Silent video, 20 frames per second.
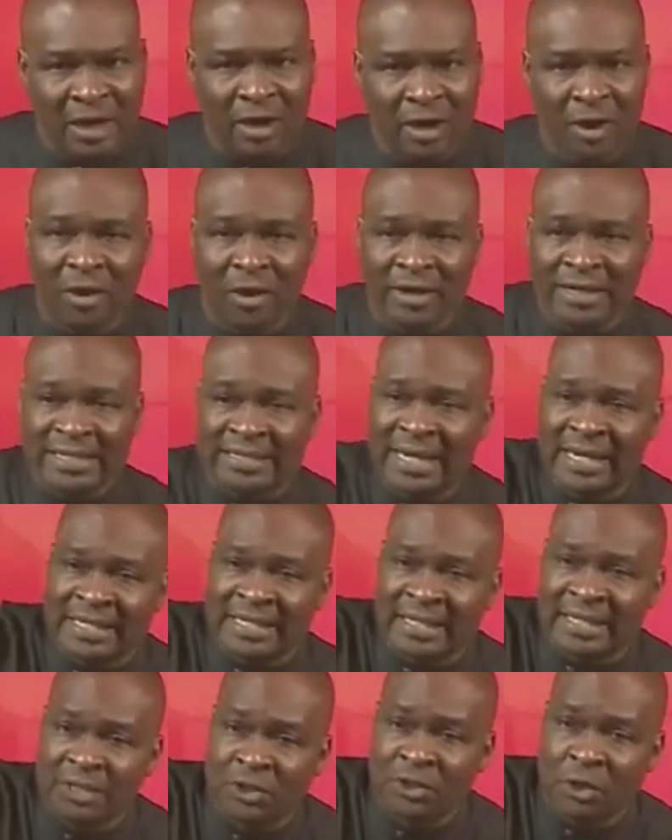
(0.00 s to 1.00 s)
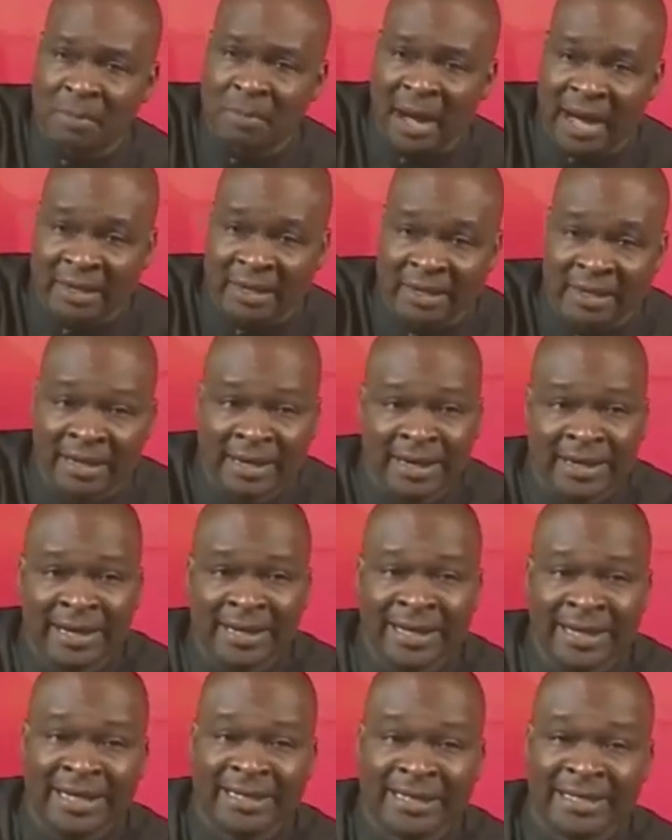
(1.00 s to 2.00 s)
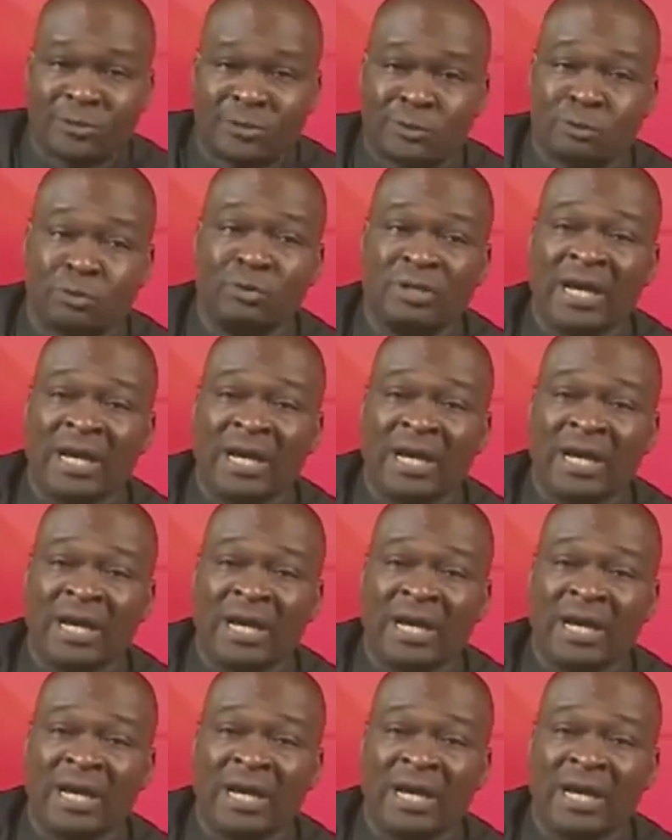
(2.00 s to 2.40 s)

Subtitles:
God is saying, listen, young man, it is true